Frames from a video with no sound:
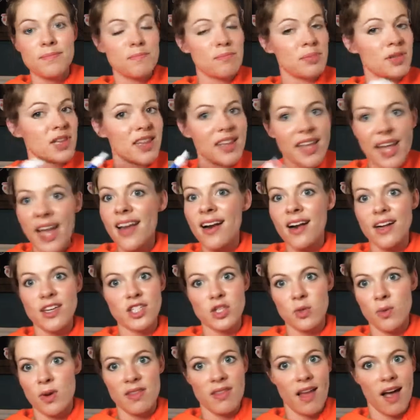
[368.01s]
plan on
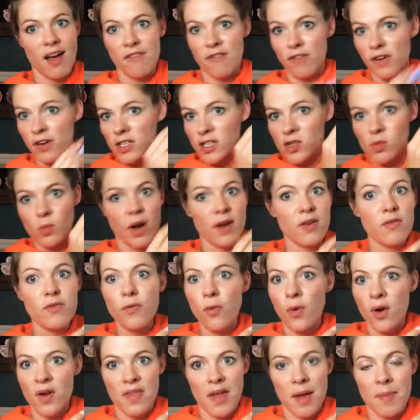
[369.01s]
doing that first one
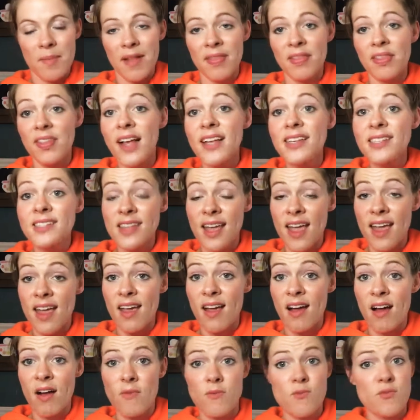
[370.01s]
for them unless they